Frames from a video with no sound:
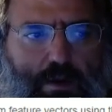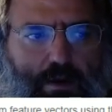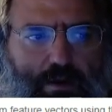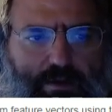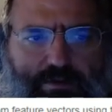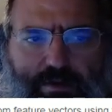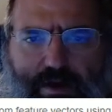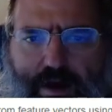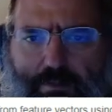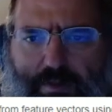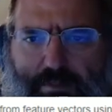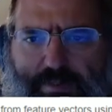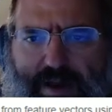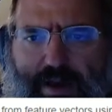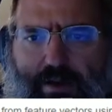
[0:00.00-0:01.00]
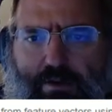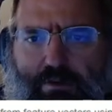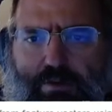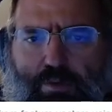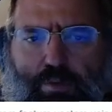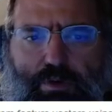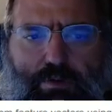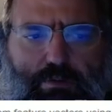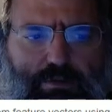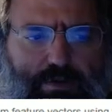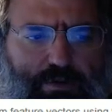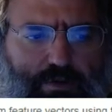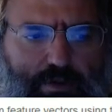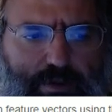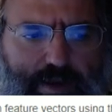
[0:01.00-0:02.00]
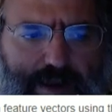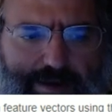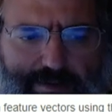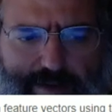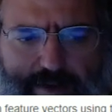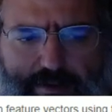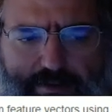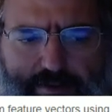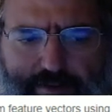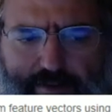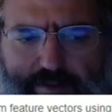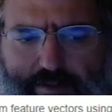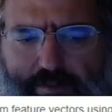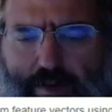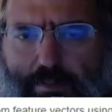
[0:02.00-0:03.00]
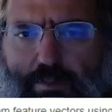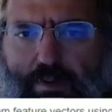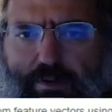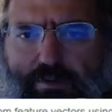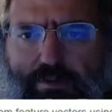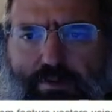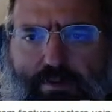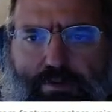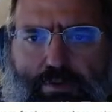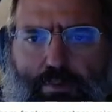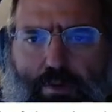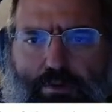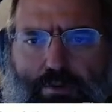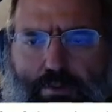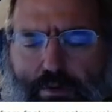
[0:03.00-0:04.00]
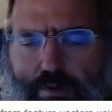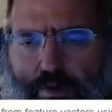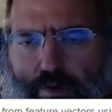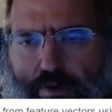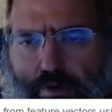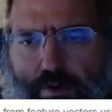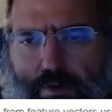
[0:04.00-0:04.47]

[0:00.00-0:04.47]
It's a common pattern to where you essentially outline a series of operations that you want to occur